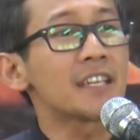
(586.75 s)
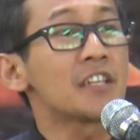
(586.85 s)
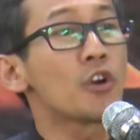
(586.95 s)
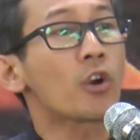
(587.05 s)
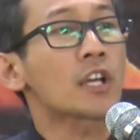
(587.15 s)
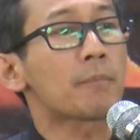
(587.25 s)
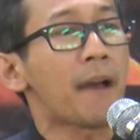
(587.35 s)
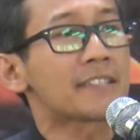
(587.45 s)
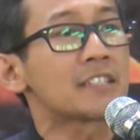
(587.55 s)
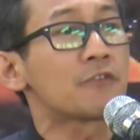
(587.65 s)
your
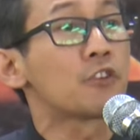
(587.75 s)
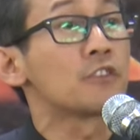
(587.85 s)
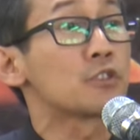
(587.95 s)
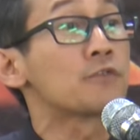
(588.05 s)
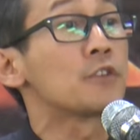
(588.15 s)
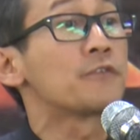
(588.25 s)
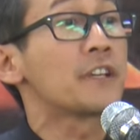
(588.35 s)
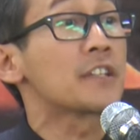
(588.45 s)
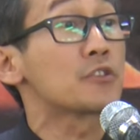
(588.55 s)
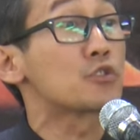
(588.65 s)
capacity for, to
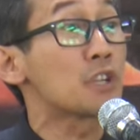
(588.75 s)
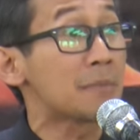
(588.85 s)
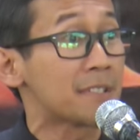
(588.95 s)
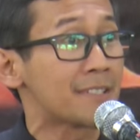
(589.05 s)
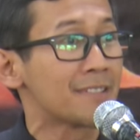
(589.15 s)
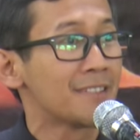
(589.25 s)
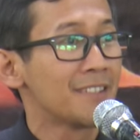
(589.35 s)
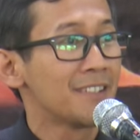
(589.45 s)
fulfill those dreams.